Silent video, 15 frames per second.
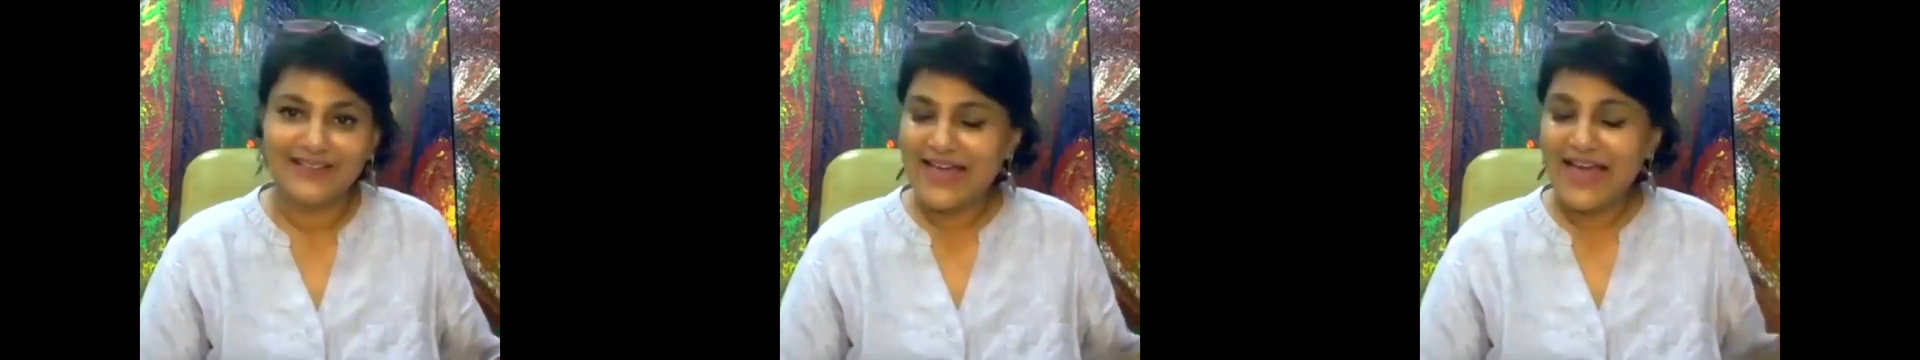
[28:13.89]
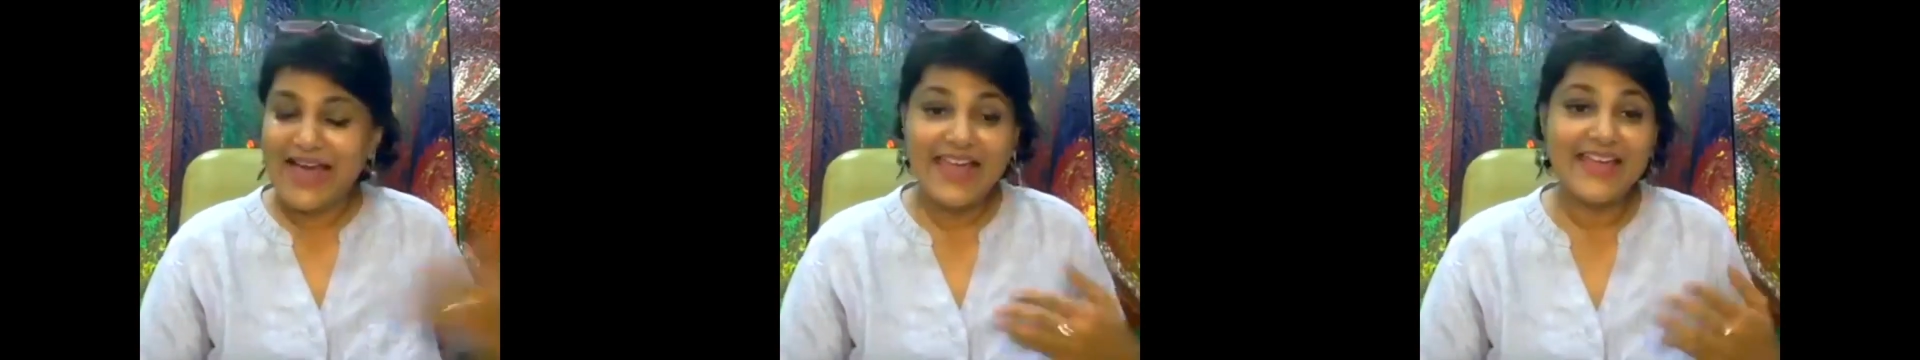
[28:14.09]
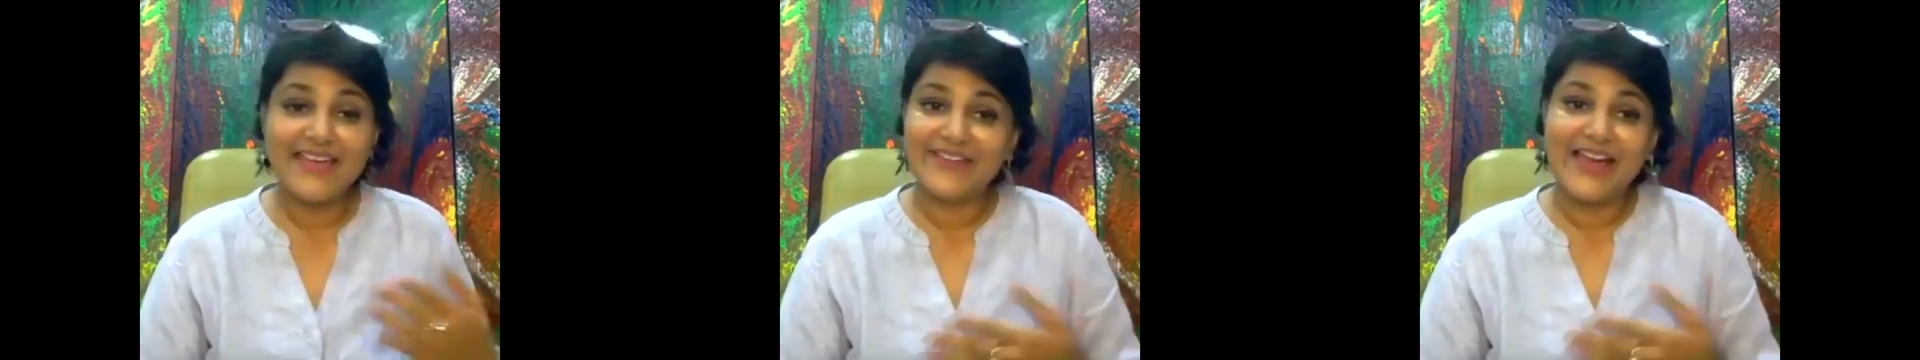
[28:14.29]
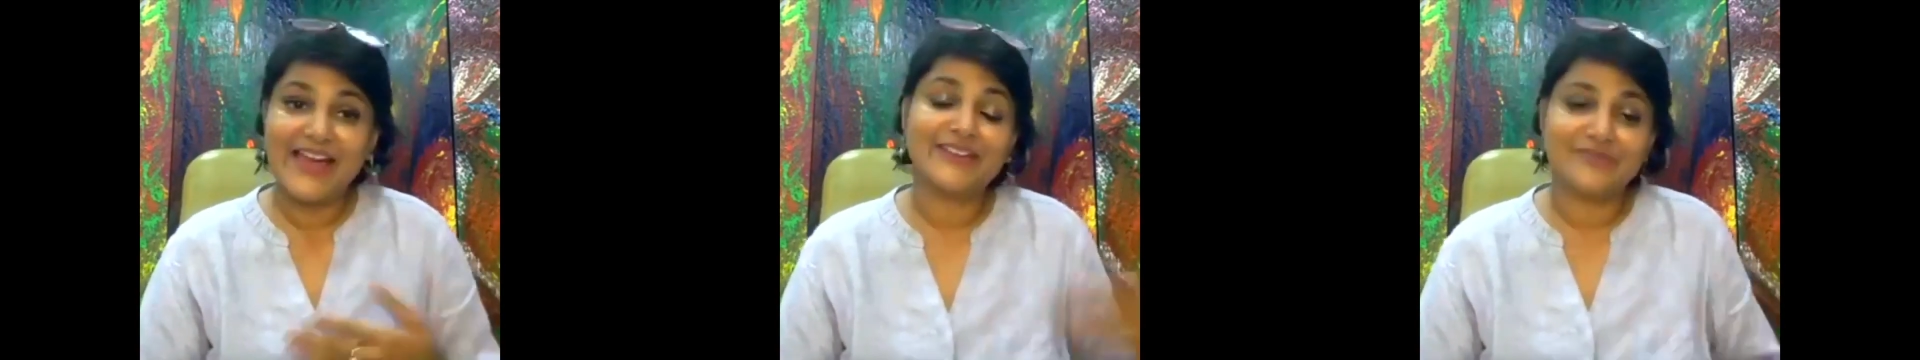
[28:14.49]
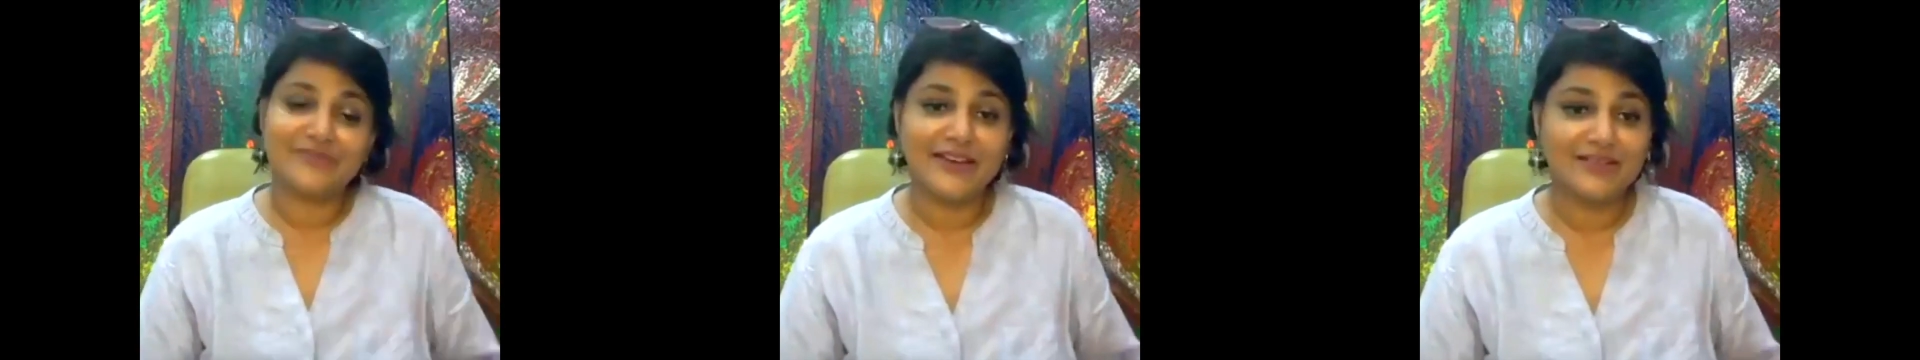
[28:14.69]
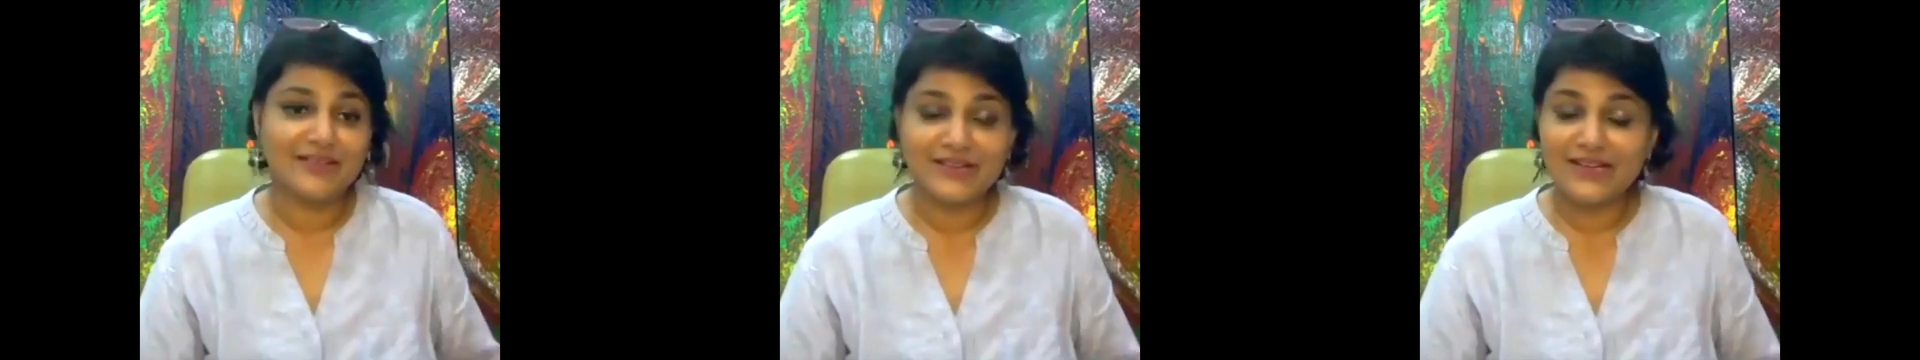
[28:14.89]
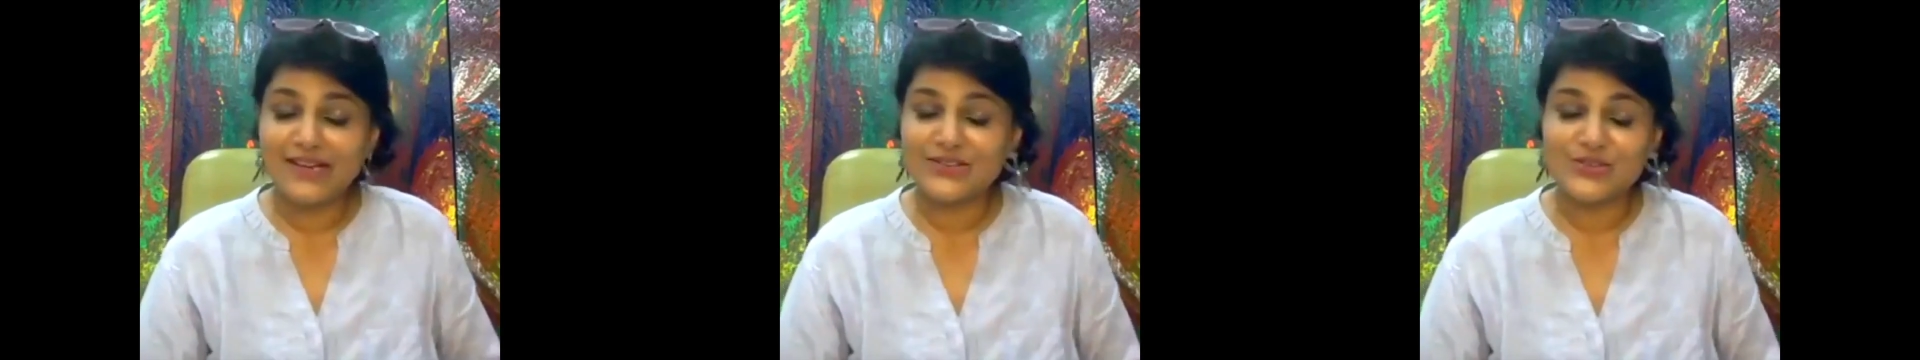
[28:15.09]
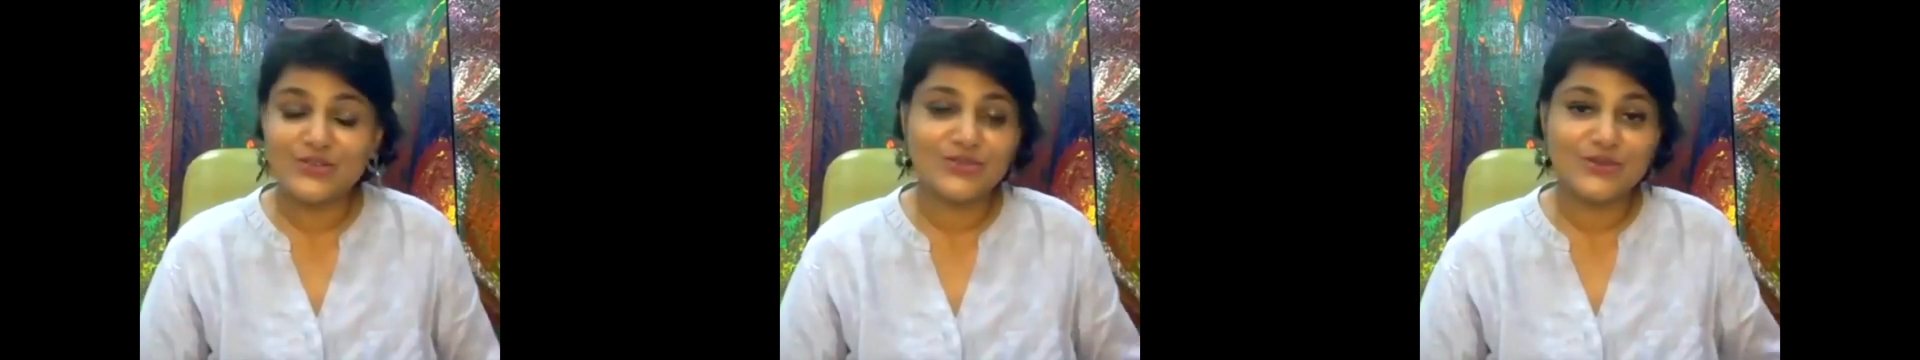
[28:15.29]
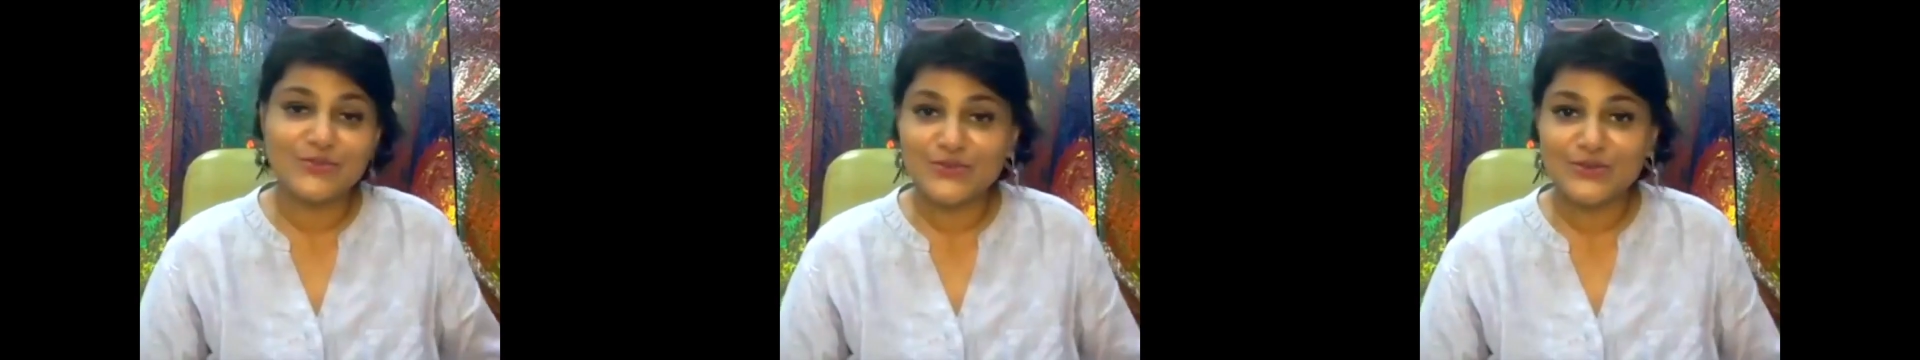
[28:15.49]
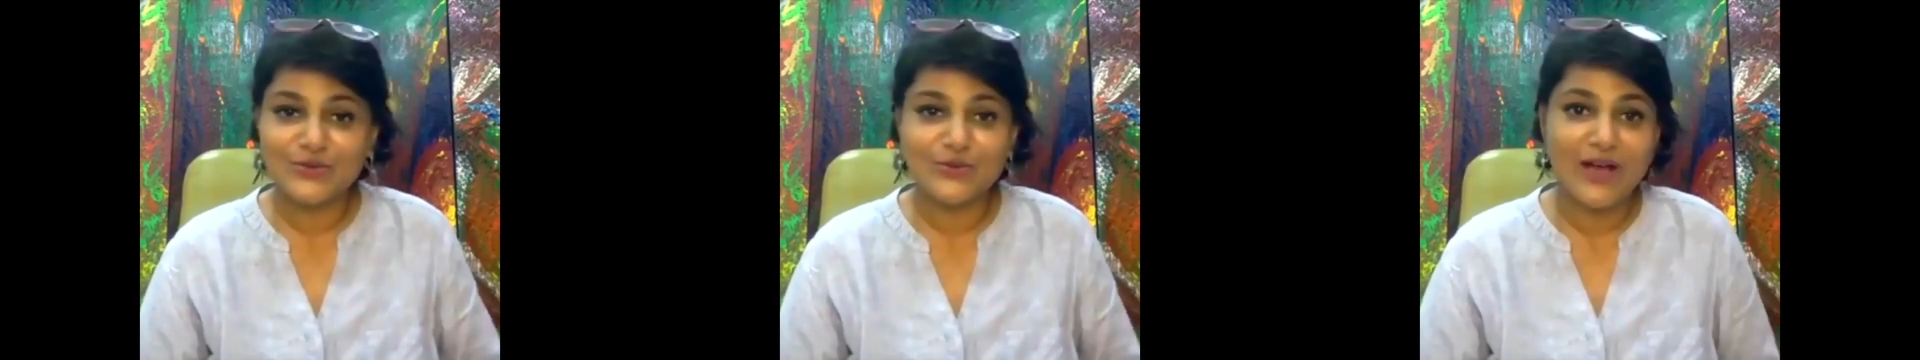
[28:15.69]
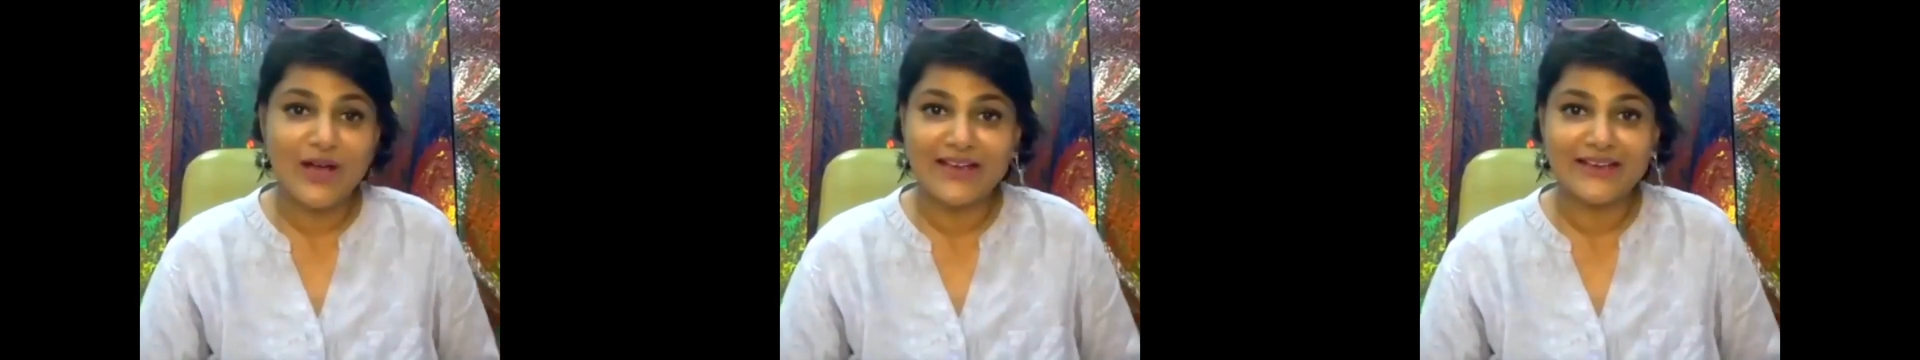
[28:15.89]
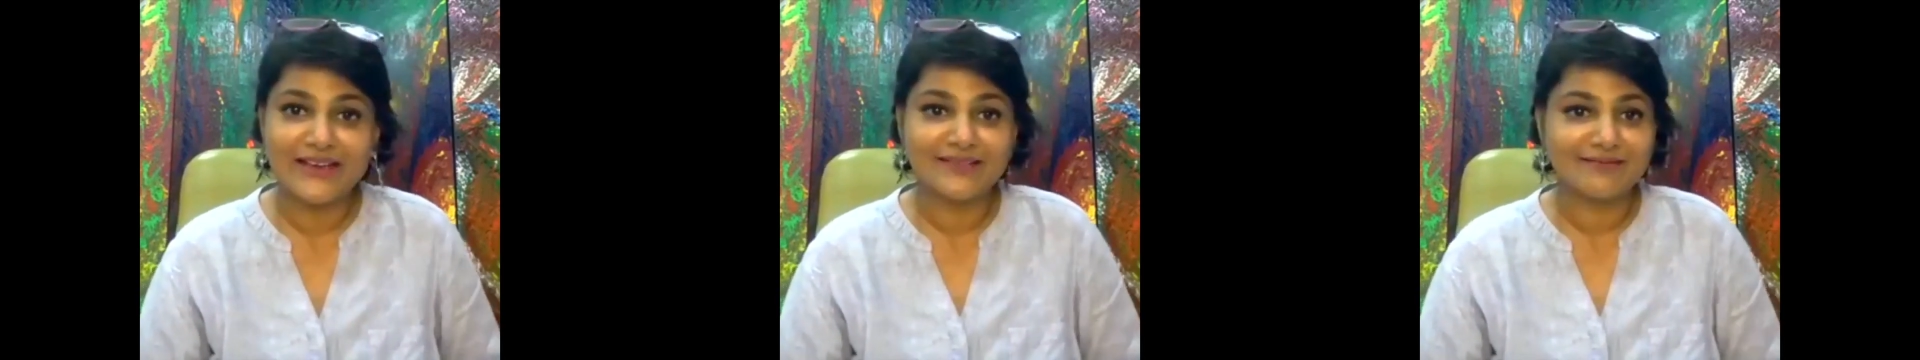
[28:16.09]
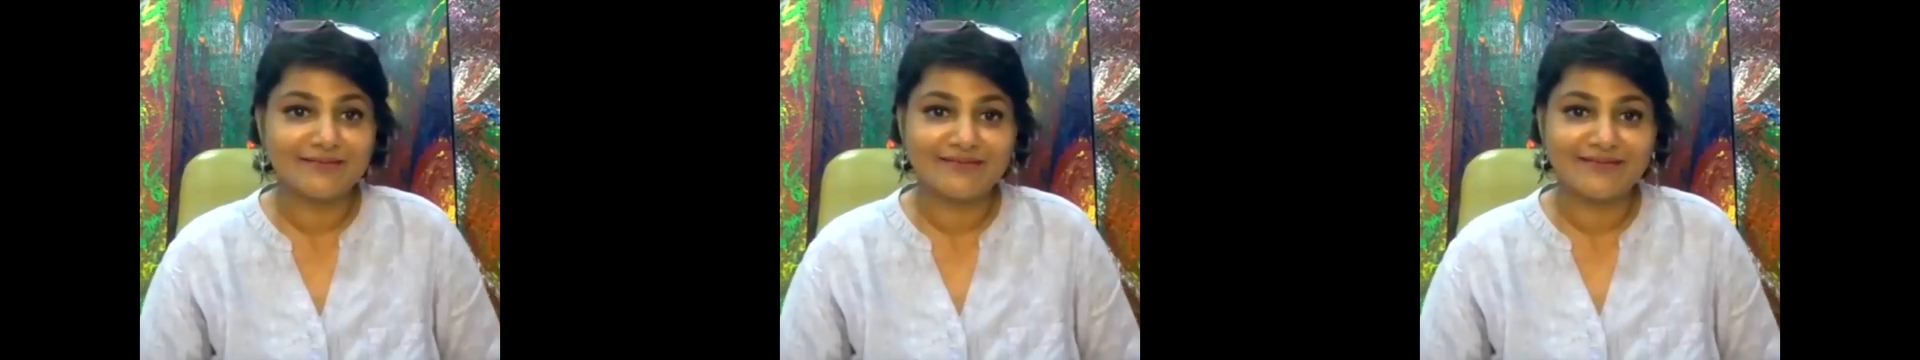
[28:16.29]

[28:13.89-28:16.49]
I have had failed relationships, so I